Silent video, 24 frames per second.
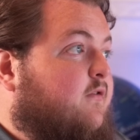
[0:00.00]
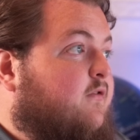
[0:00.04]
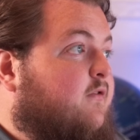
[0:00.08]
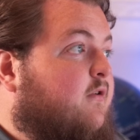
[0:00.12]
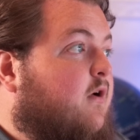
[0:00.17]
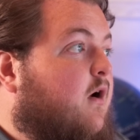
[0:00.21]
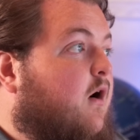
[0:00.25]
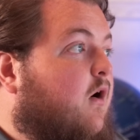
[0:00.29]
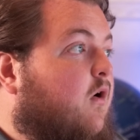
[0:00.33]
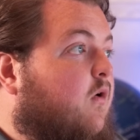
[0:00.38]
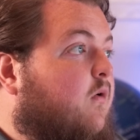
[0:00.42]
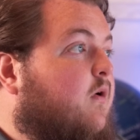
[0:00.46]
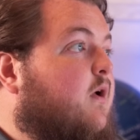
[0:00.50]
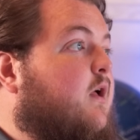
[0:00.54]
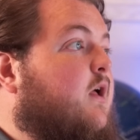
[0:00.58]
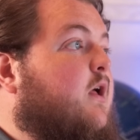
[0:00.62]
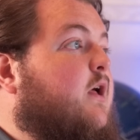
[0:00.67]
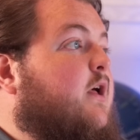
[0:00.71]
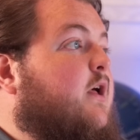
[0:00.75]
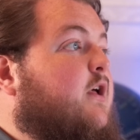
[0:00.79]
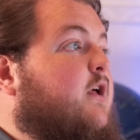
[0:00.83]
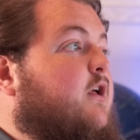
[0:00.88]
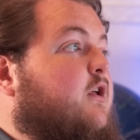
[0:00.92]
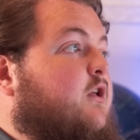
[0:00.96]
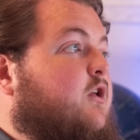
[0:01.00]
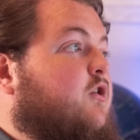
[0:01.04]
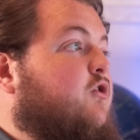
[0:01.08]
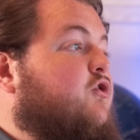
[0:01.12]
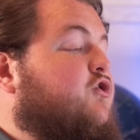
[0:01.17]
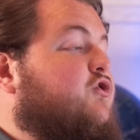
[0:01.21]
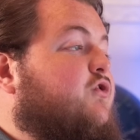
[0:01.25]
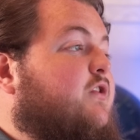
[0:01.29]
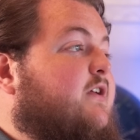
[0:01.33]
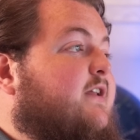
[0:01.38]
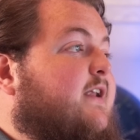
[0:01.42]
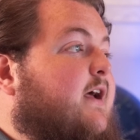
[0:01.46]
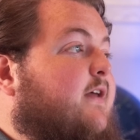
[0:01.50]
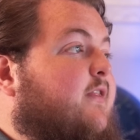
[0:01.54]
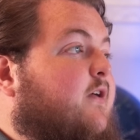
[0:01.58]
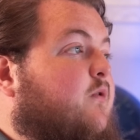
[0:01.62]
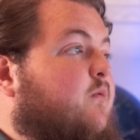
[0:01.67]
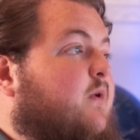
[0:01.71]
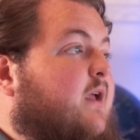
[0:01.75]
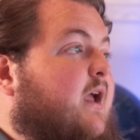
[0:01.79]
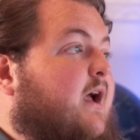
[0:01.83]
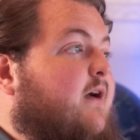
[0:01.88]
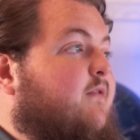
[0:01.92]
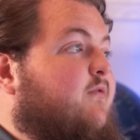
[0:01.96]
So usually now
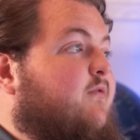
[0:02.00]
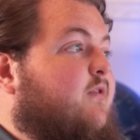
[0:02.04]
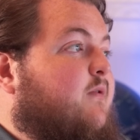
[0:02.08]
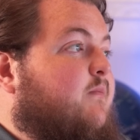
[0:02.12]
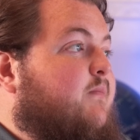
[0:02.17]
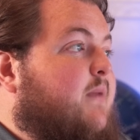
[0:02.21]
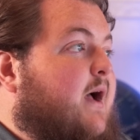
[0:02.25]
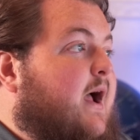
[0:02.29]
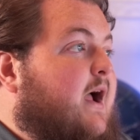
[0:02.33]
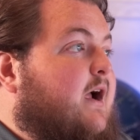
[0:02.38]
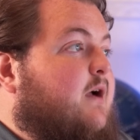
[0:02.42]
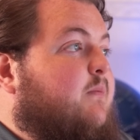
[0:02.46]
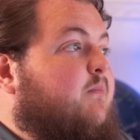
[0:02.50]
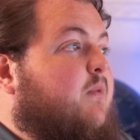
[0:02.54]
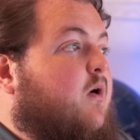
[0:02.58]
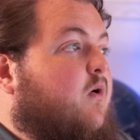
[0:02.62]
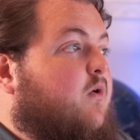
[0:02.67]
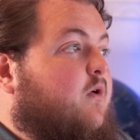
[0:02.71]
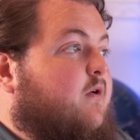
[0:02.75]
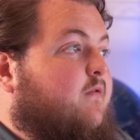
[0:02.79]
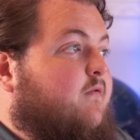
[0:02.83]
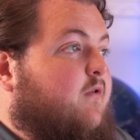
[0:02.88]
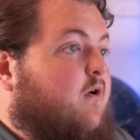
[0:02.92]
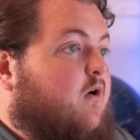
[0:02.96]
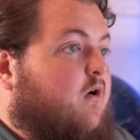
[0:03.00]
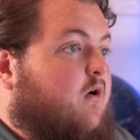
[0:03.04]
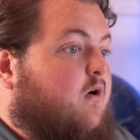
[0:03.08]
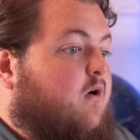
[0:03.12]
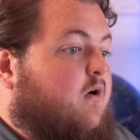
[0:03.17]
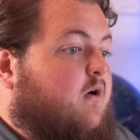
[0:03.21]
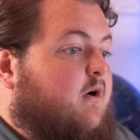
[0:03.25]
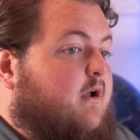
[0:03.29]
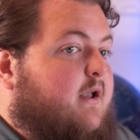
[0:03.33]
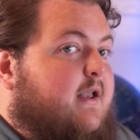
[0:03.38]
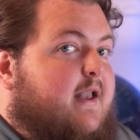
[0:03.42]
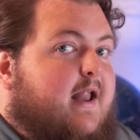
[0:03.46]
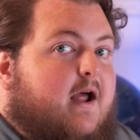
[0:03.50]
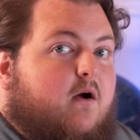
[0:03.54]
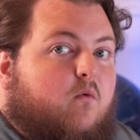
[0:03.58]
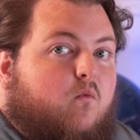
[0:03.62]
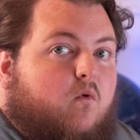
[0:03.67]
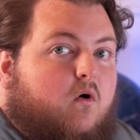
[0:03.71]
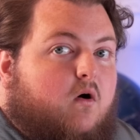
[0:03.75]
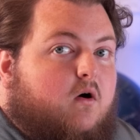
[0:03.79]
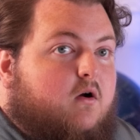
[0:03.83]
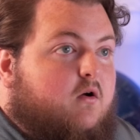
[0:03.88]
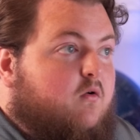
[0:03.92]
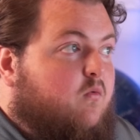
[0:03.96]
that we have the backbone of our
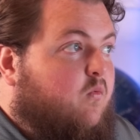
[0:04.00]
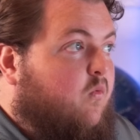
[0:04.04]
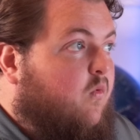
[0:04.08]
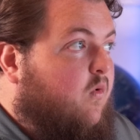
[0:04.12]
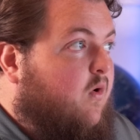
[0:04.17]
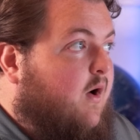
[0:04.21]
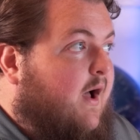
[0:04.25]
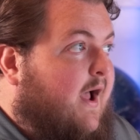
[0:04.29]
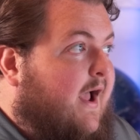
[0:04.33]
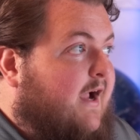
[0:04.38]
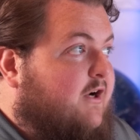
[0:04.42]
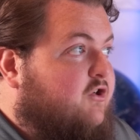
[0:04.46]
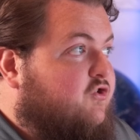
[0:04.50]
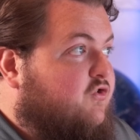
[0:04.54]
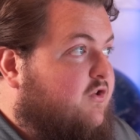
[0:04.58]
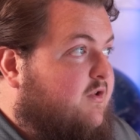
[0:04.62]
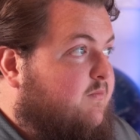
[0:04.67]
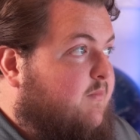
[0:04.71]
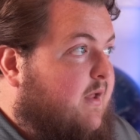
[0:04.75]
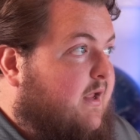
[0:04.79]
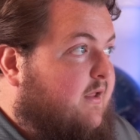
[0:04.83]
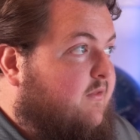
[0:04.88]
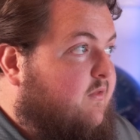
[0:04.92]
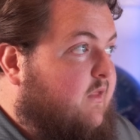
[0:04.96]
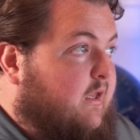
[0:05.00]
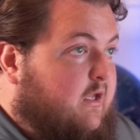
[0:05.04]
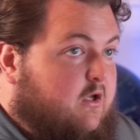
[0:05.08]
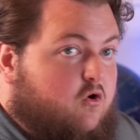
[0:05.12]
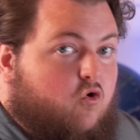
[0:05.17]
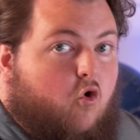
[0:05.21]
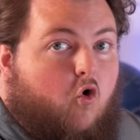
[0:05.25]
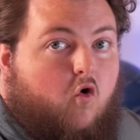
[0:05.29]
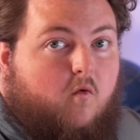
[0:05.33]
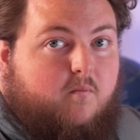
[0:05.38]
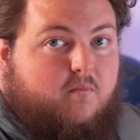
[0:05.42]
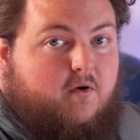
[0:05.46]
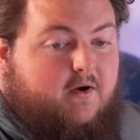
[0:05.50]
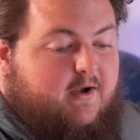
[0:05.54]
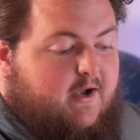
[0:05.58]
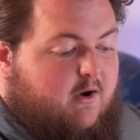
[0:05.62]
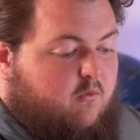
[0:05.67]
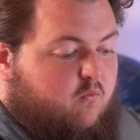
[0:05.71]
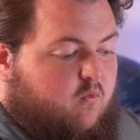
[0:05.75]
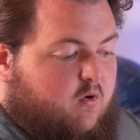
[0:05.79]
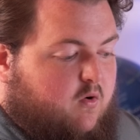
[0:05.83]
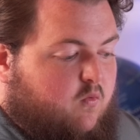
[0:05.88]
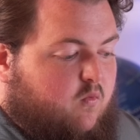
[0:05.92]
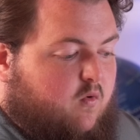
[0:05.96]
network, we'll actually make the corporate
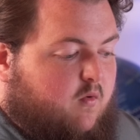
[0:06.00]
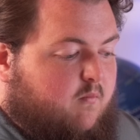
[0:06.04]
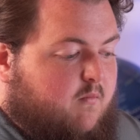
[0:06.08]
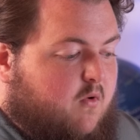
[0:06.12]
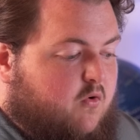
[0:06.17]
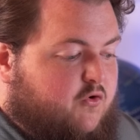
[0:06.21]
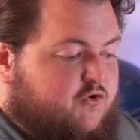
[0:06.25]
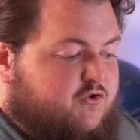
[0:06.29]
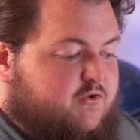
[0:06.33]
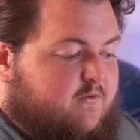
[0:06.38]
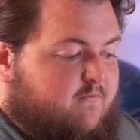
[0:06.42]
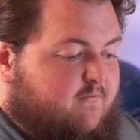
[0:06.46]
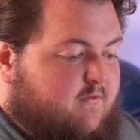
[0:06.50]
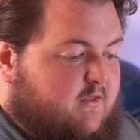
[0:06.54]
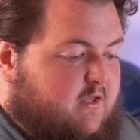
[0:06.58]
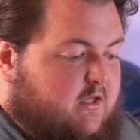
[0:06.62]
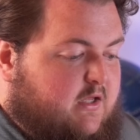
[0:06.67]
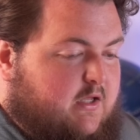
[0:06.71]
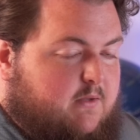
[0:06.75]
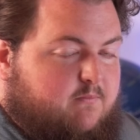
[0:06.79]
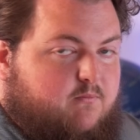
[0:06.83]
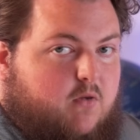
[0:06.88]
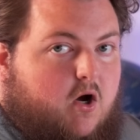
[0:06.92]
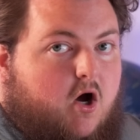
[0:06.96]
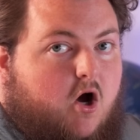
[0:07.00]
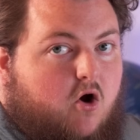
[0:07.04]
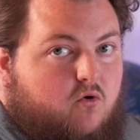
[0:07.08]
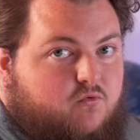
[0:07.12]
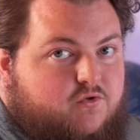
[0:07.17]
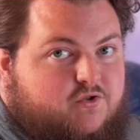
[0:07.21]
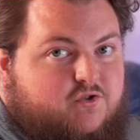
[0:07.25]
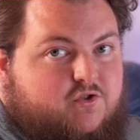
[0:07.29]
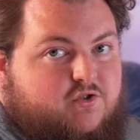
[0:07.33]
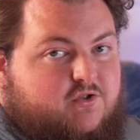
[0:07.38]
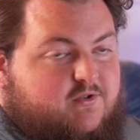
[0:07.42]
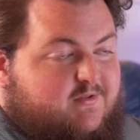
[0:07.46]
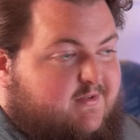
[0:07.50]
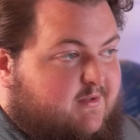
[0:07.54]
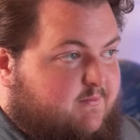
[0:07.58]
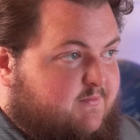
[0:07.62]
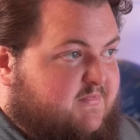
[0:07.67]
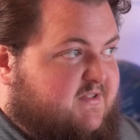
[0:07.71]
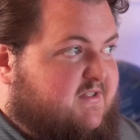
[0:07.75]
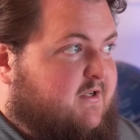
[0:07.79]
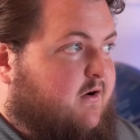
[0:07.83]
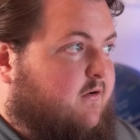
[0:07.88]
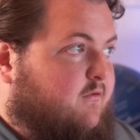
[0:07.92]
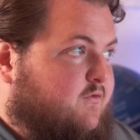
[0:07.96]
network where most of the hosts
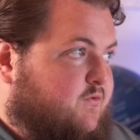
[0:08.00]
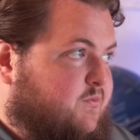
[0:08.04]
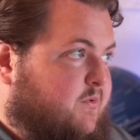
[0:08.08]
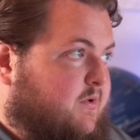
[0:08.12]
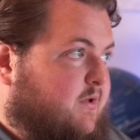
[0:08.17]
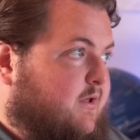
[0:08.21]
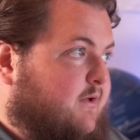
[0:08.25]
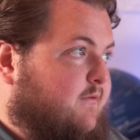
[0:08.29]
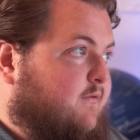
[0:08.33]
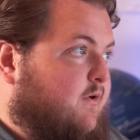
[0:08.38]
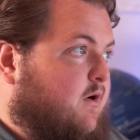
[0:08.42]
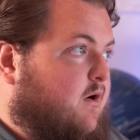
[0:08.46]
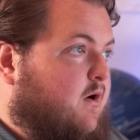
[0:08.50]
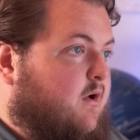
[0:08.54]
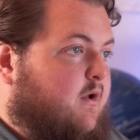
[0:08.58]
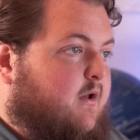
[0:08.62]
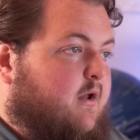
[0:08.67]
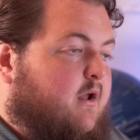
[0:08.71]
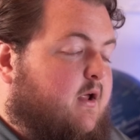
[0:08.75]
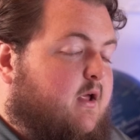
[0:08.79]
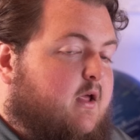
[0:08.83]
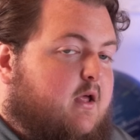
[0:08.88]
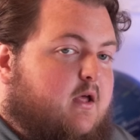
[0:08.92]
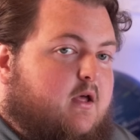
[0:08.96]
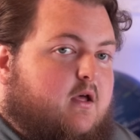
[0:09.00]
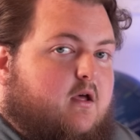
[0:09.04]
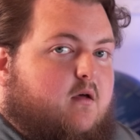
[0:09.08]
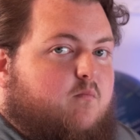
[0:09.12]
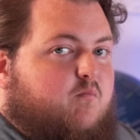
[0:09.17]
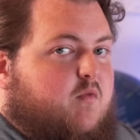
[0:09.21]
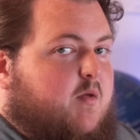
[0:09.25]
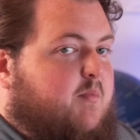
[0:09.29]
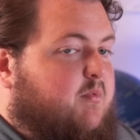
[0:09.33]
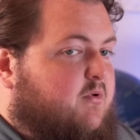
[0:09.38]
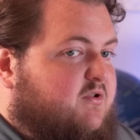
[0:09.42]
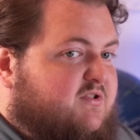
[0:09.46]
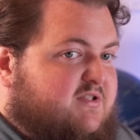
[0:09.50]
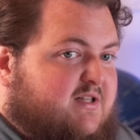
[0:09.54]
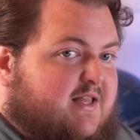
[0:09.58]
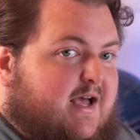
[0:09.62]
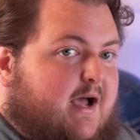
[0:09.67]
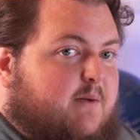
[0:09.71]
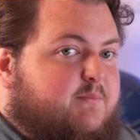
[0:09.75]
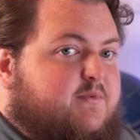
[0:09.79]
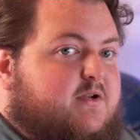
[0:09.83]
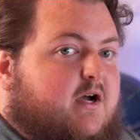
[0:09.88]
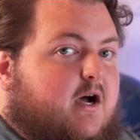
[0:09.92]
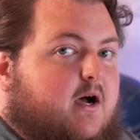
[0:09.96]
themselves will live on, people's
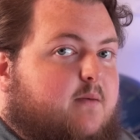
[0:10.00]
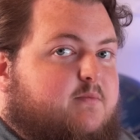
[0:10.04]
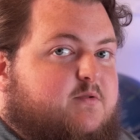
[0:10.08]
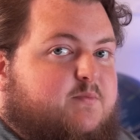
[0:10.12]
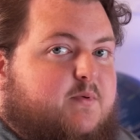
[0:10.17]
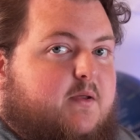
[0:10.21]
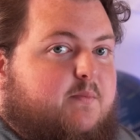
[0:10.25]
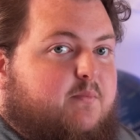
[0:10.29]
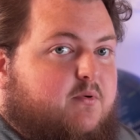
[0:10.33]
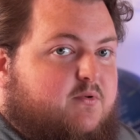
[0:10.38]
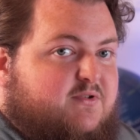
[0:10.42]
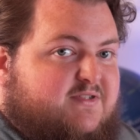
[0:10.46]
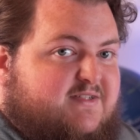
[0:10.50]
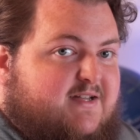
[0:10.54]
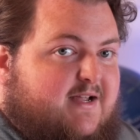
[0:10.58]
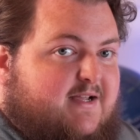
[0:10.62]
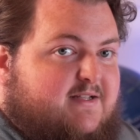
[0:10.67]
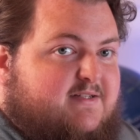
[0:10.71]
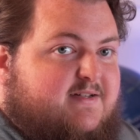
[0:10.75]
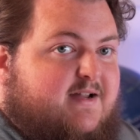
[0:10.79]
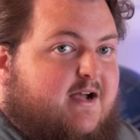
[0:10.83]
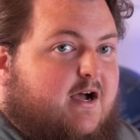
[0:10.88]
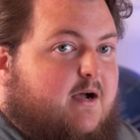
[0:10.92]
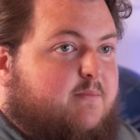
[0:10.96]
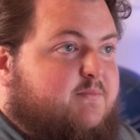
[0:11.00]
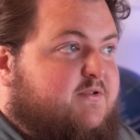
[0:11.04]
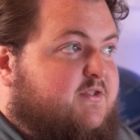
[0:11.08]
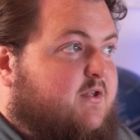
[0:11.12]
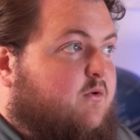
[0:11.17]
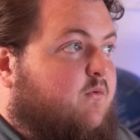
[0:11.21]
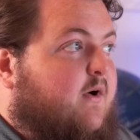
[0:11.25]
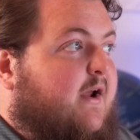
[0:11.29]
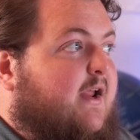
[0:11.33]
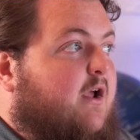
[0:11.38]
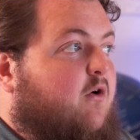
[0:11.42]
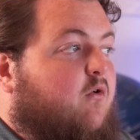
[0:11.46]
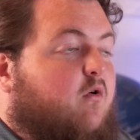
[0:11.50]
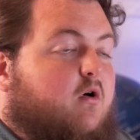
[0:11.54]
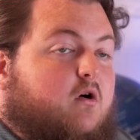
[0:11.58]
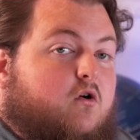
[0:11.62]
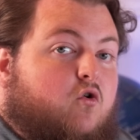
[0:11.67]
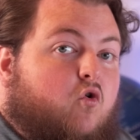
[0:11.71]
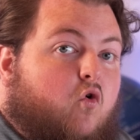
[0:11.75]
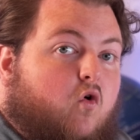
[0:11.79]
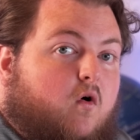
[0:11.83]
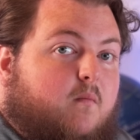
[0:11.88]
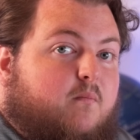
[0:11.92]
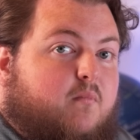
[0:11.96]
laptops, people's desktops, the regular
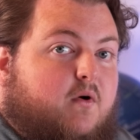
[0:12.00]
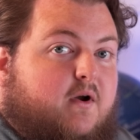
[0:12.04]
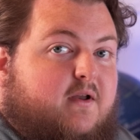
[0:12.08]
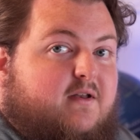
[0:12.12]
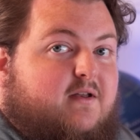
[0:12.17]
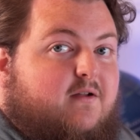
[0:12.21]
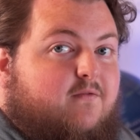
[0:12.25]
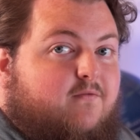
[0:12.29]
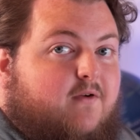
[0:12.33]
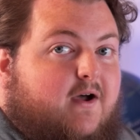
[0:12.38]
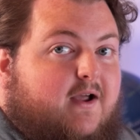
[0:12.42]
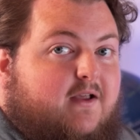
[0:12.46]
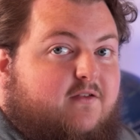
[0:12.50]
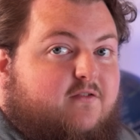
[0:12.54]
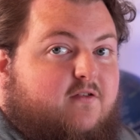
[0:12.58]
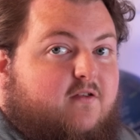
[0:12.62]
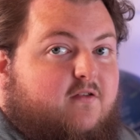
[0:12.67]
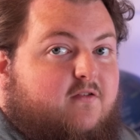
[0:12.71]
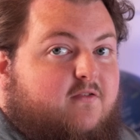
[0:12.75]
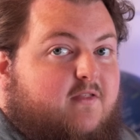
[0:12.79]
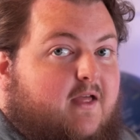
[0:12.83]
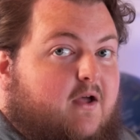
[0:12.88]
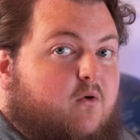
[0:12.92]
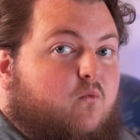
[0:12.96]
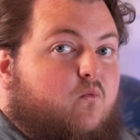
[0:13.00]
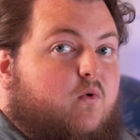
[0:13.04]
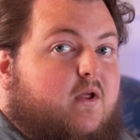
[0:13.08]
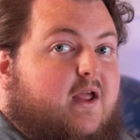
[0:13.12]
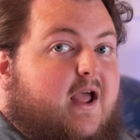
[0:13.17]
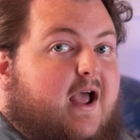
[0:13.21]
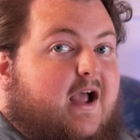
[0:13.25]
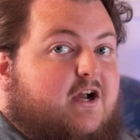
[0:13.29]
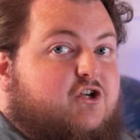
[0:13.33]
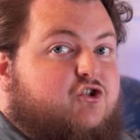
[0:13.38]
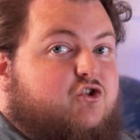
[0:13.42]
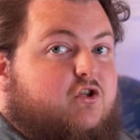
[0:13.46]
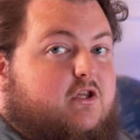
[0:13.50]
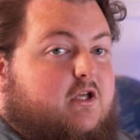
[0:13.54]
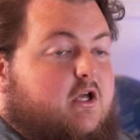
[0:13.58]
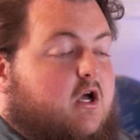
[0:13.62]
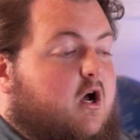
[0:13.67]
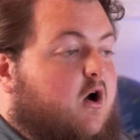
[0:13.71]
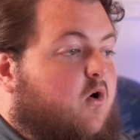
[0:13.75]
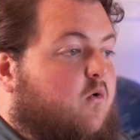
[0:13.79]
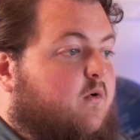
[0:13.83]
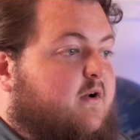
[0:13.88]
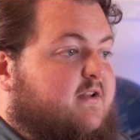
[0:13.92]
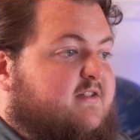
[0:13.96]
corporate devices that we actually
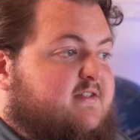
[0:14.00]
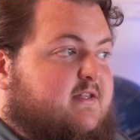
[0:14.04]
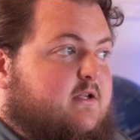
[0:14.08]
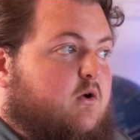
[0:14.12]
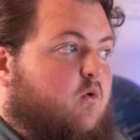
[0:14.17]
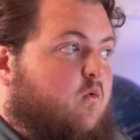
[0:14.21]
own as the